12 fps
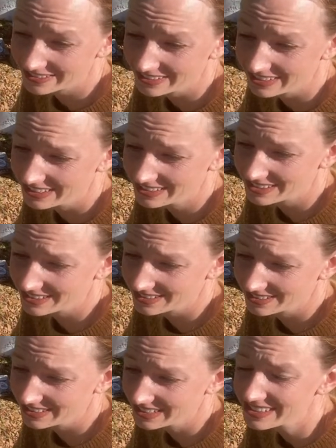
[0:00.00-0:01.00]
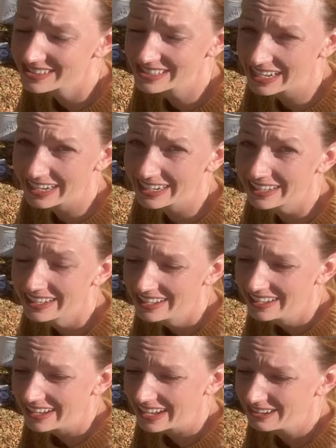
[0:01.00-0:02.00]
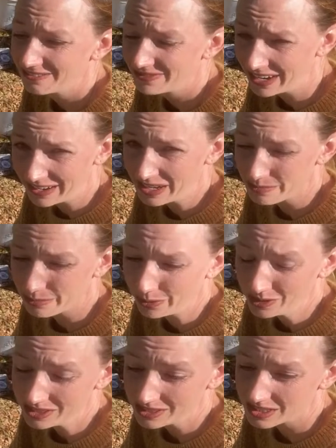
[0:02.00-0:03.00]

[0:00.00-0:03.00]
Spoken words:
It's insane and very important.